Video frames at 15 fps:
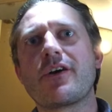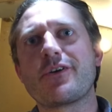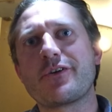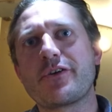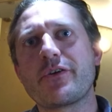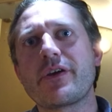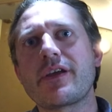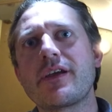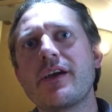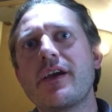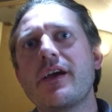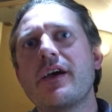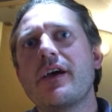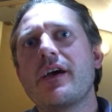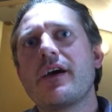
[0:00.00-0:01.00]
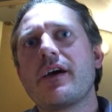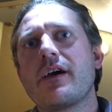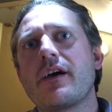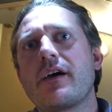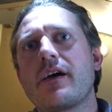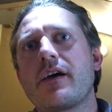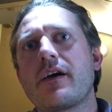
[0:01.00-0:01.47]
How are you doing?
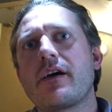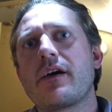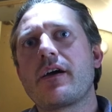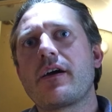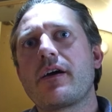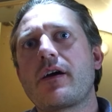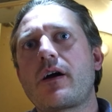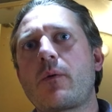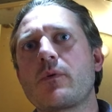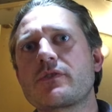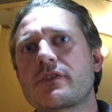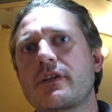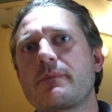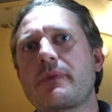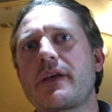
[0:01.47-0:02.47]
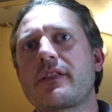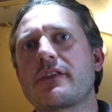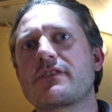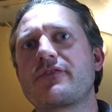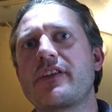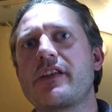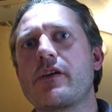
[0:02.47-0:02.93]
I was going to make
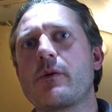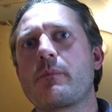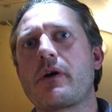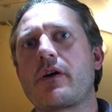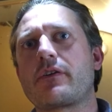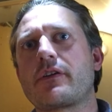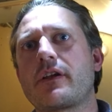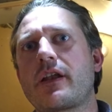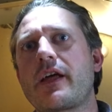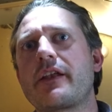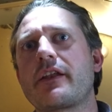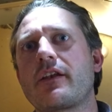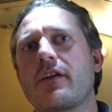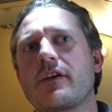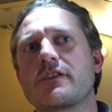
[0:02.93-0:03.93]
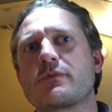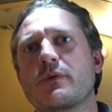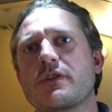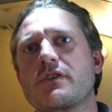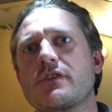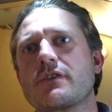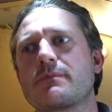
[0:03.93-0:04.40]
this video about landing light
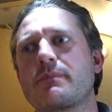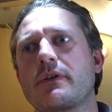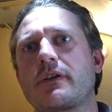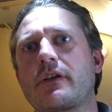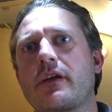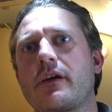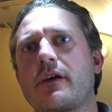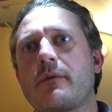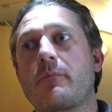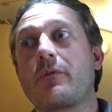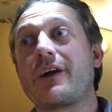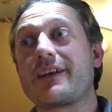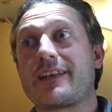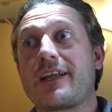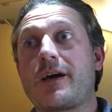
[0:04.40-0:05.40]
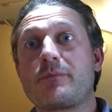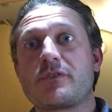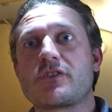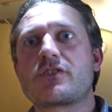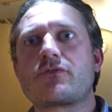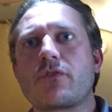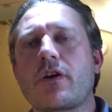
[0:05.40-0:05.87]
switches, but right now I'm
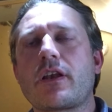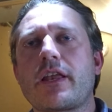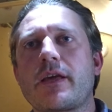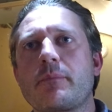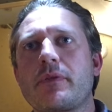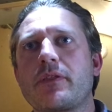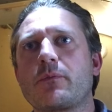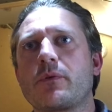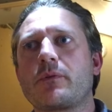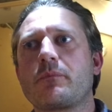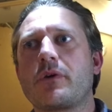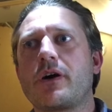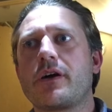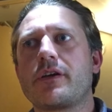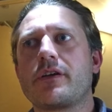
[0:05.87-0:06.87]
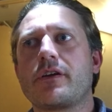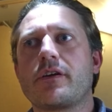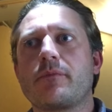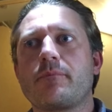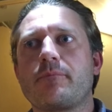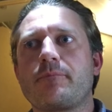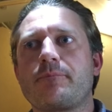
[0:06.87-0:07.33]
just struggling a bit with my
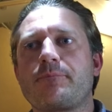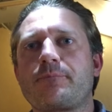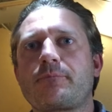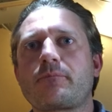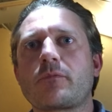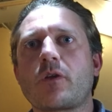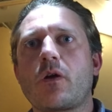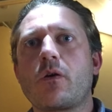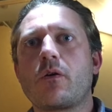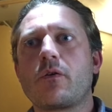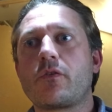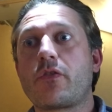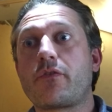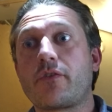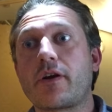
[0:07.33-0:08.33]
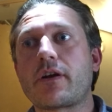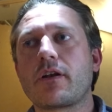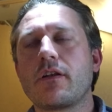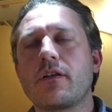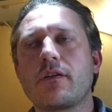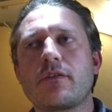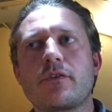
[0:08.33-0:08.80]

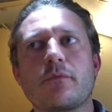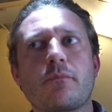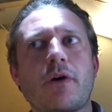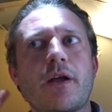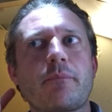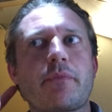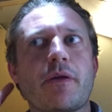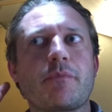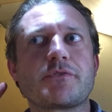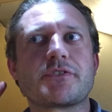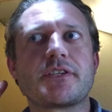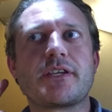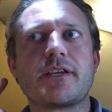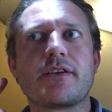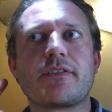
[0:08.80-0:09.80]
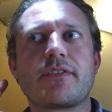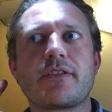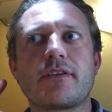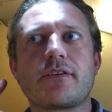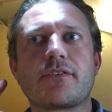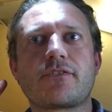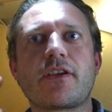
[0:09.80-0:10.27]
throttle. You might be able to hear
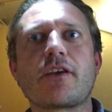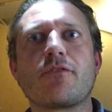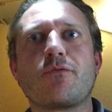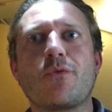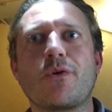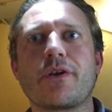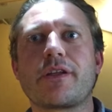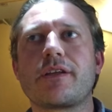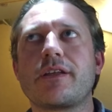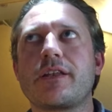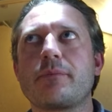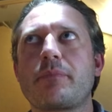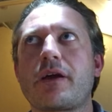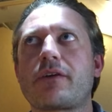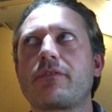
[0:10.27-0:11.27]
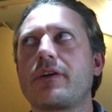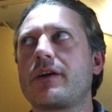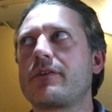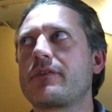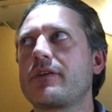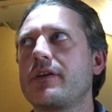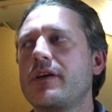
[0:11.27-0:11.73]
the takeoff warning in the
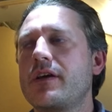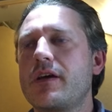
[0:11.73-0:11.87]
background.